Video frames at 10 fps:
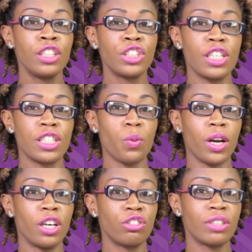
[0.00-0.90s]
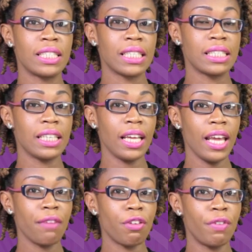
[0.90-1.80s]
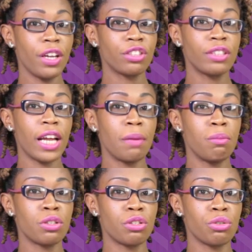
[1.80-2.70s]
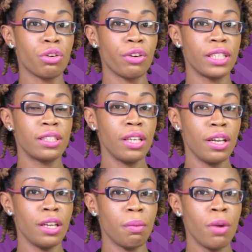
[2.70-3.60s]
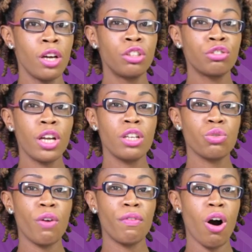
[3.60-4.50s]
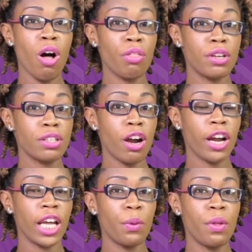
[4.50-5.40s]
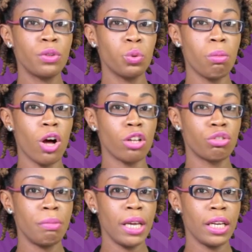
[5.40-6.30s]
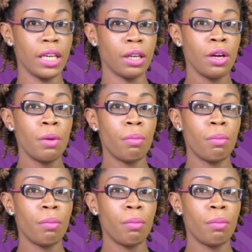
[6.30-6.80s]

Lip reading: Chasing 168 for victory at the Buzador Cricket Stadium, Tridents overhauled their target with 2 balls remaining.